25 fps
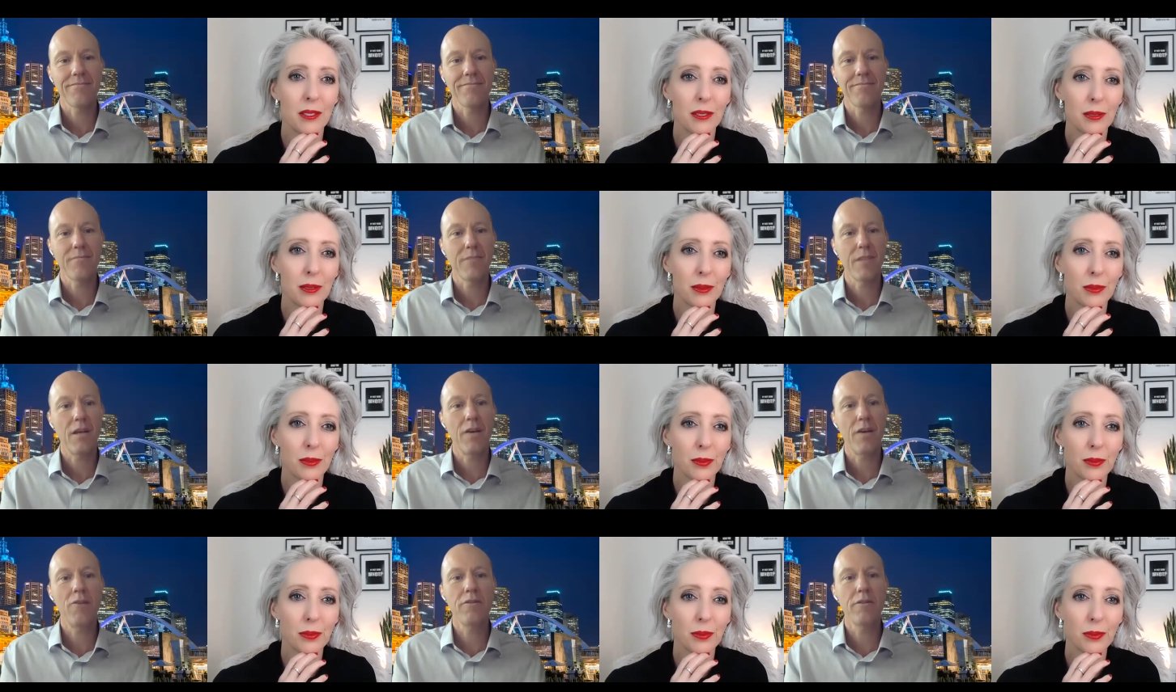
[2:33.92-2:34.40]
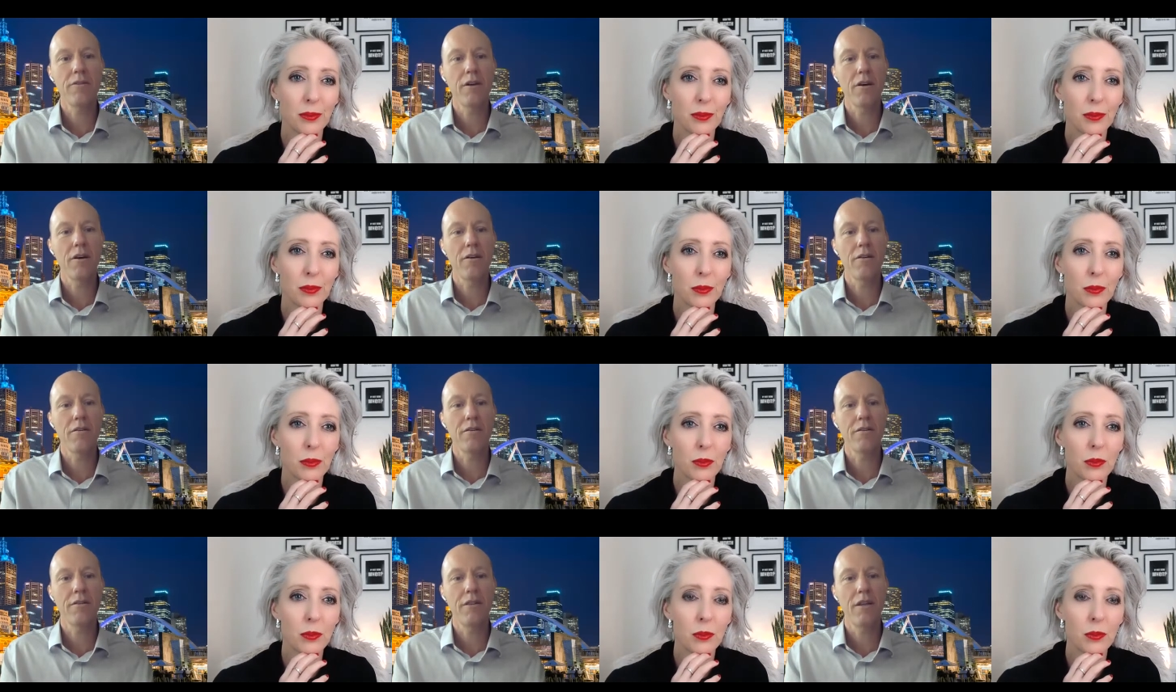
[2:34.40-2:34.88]
Speaker 1: Hell no,
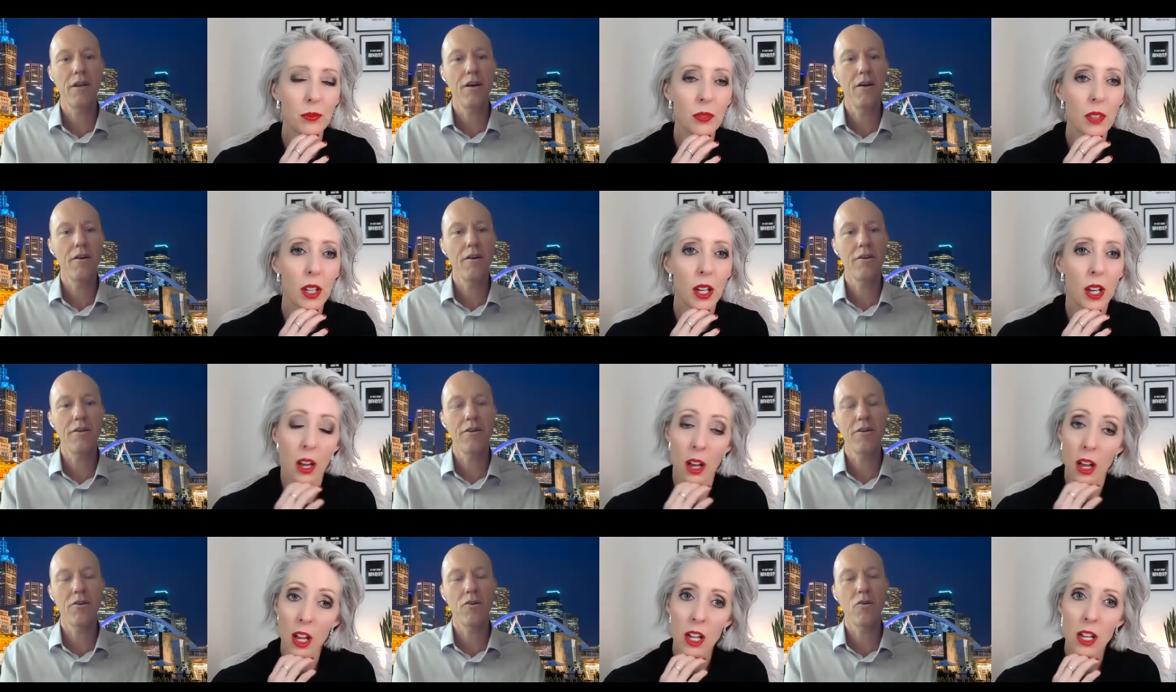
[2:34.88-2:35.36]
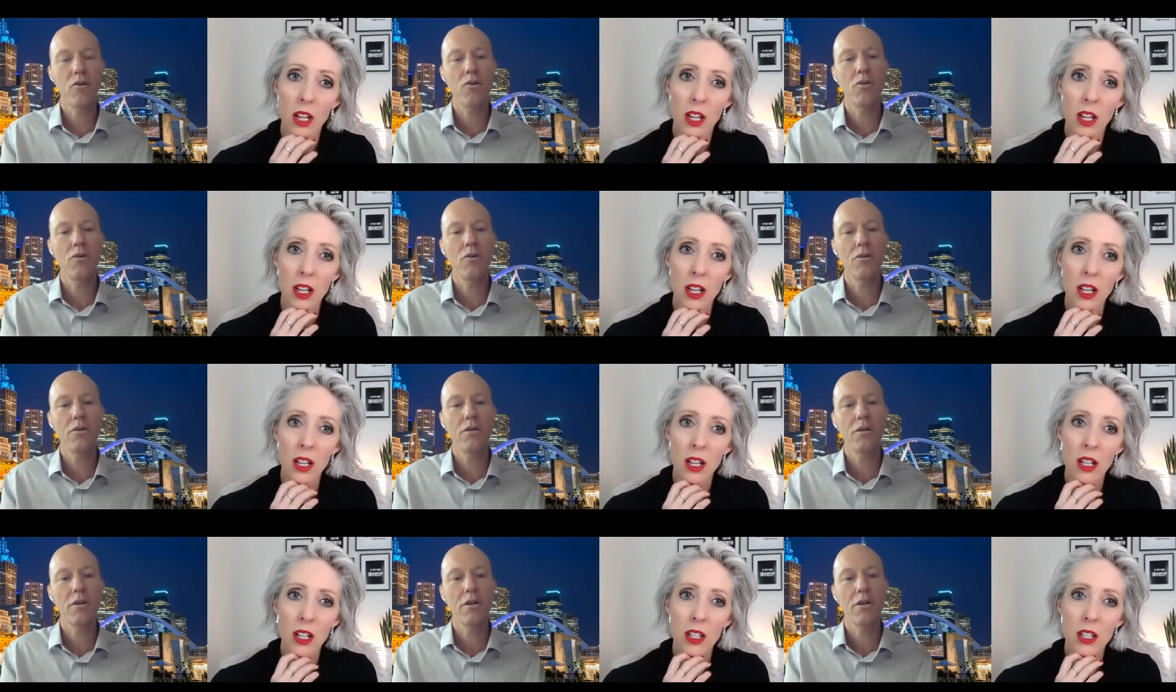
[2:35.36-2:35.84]
no, not at
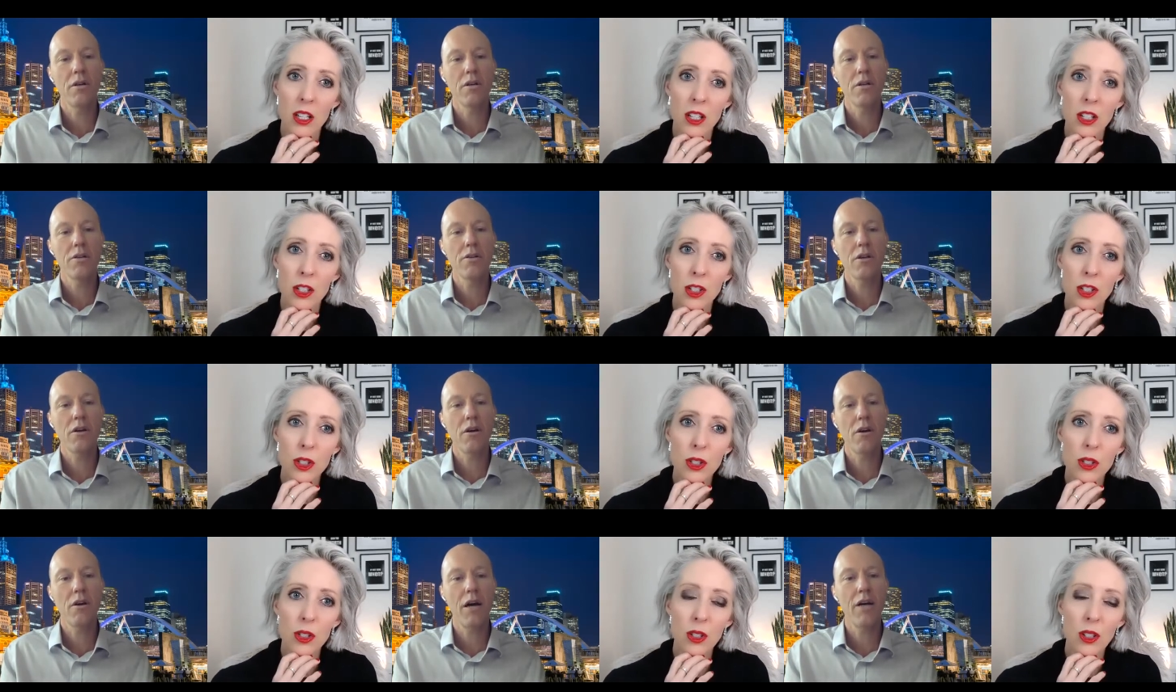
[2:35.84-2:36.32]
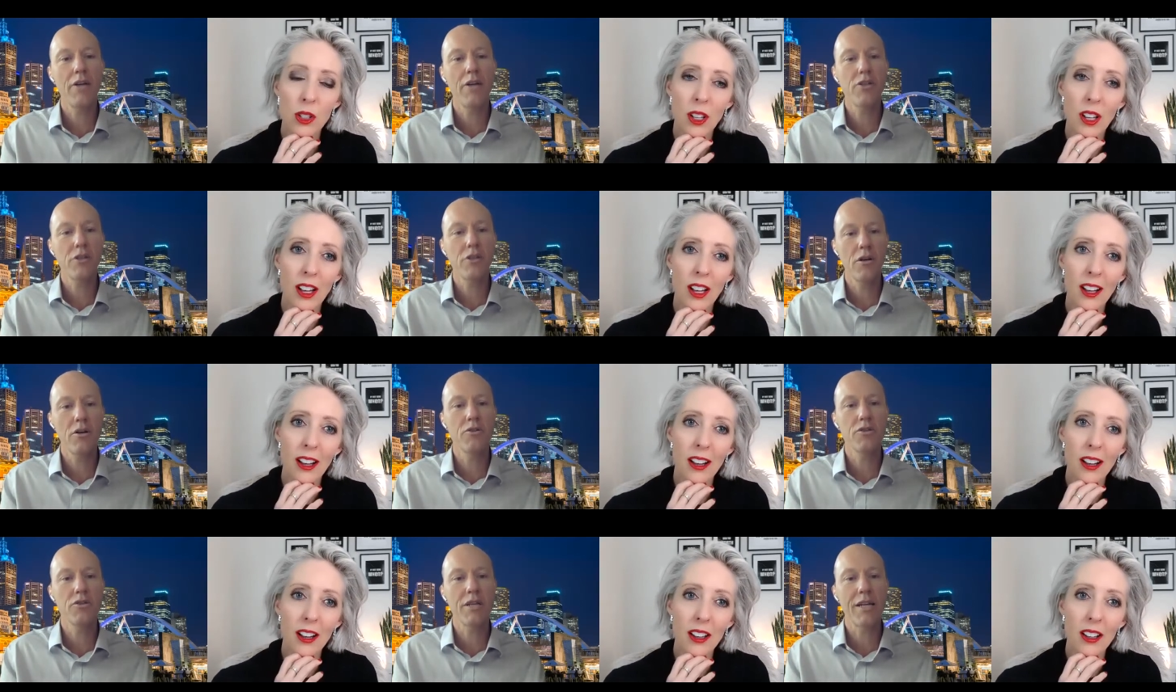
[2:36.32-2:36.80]
all. So I
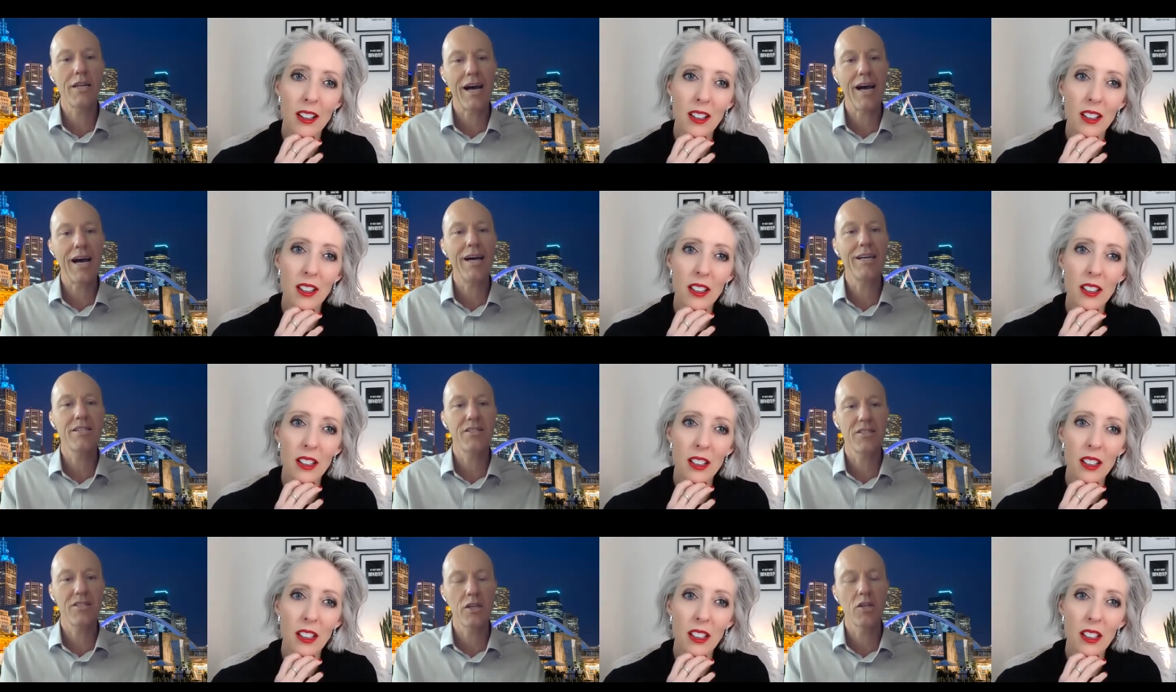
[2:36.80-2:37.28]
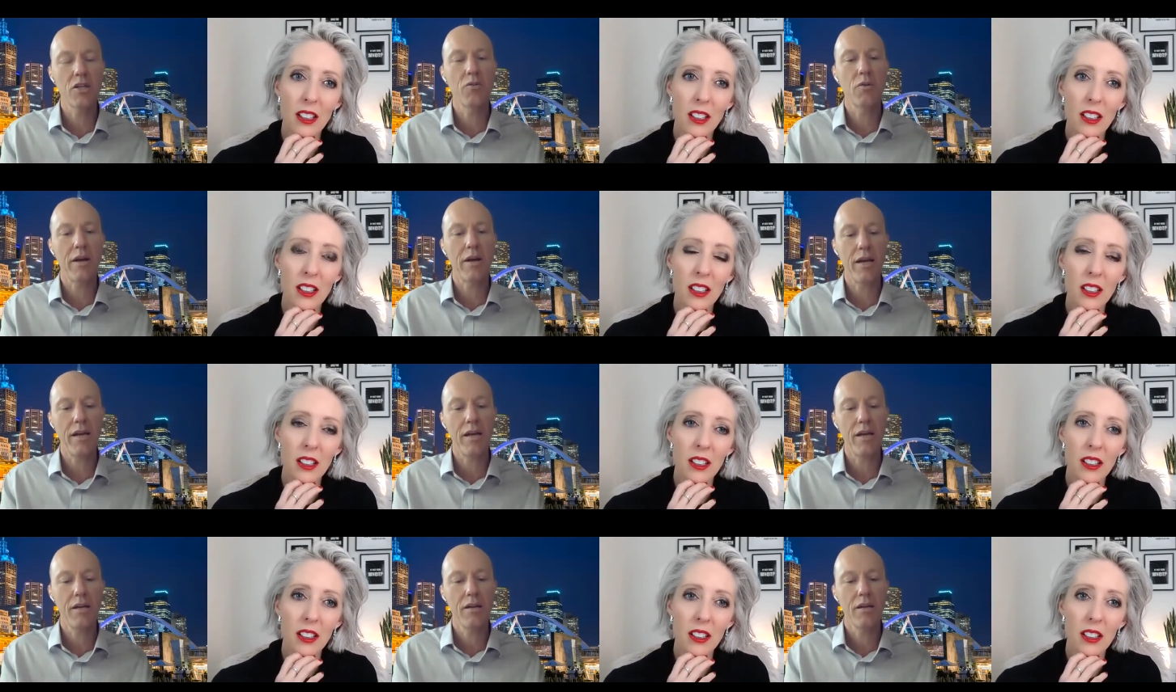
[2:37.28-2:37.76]
chose an arts
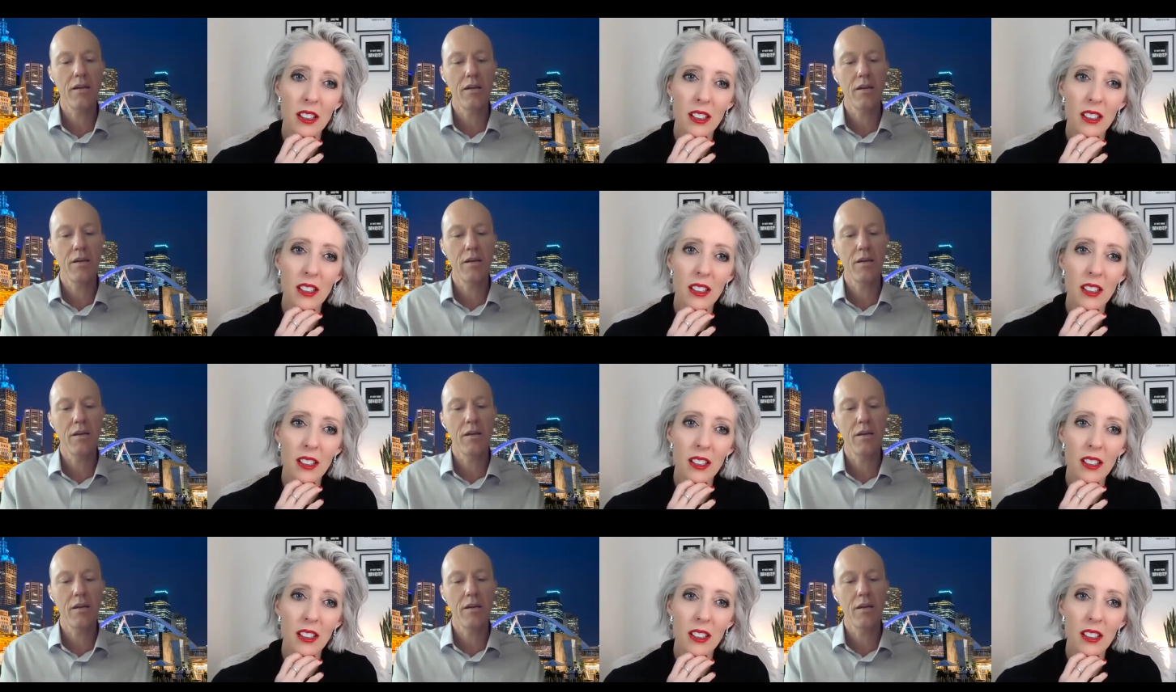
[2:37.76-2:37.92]
degree